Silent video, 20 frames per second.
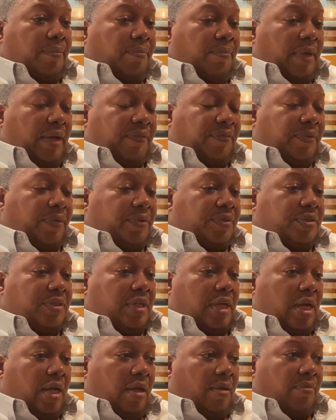My first
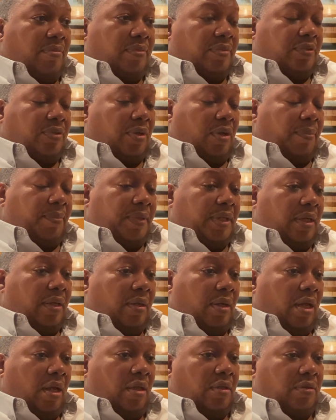job taught me a
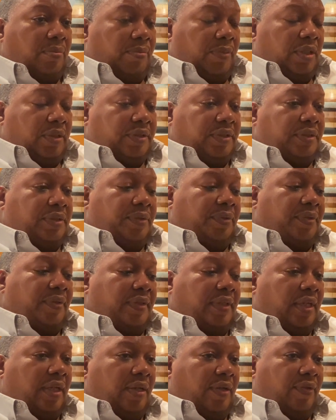multitude of
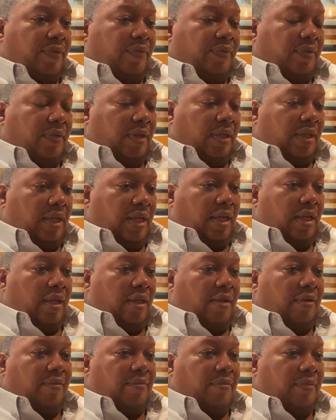things,
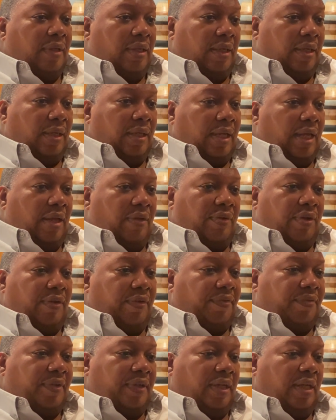and I'll never
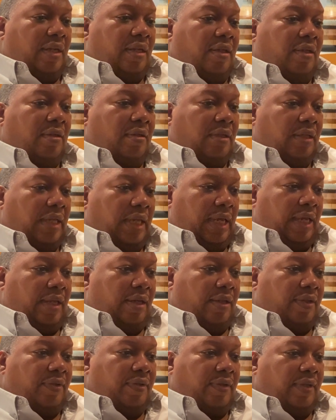forget it. And
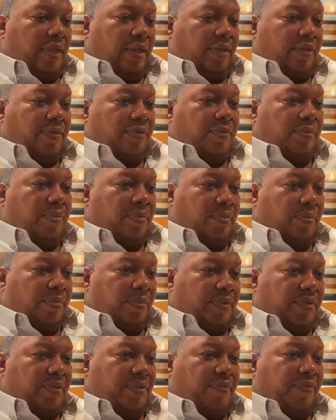it
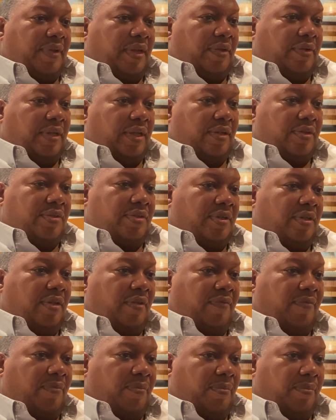was the foundation of
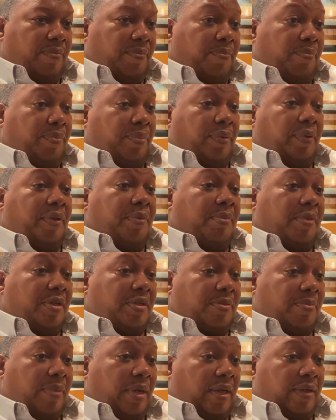pretty
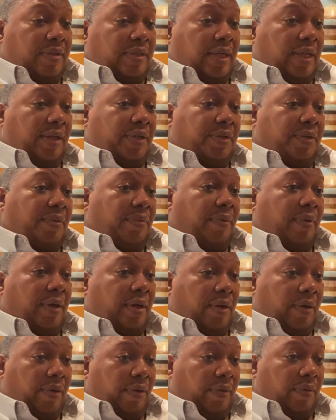much my entire
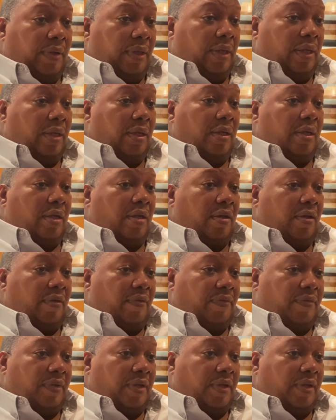career, of